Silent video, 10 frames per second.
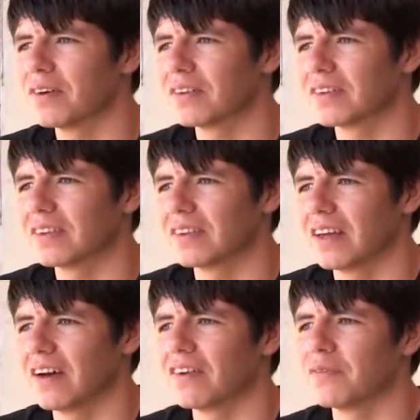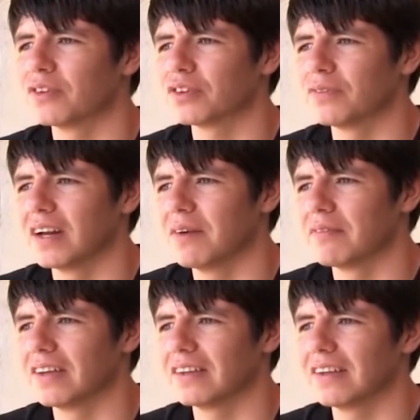around the world opens your
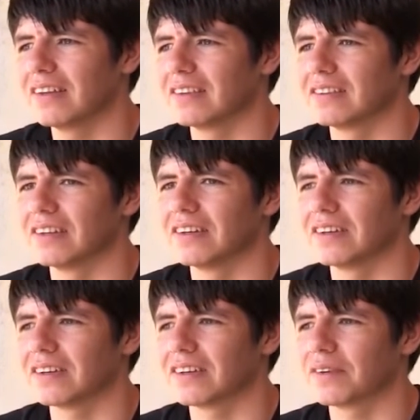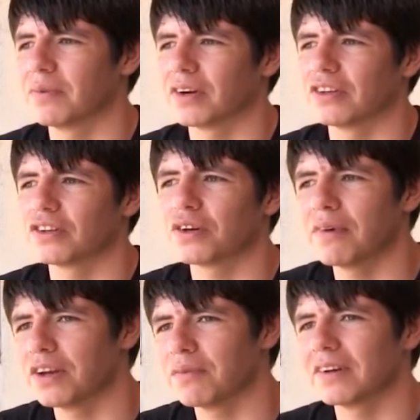mind and makes you think, why can't our country
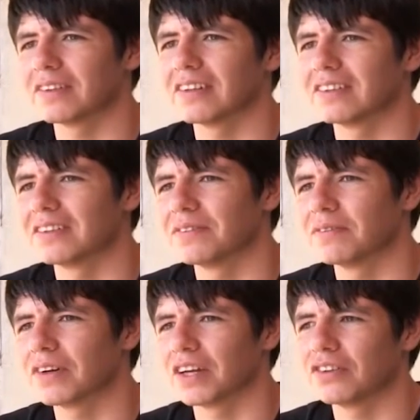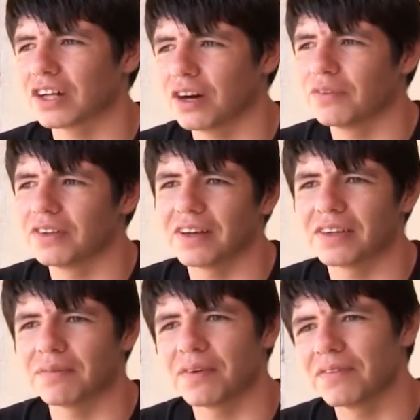be like that? Why can't our community
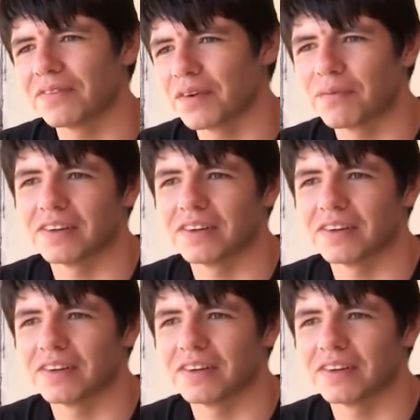be like that?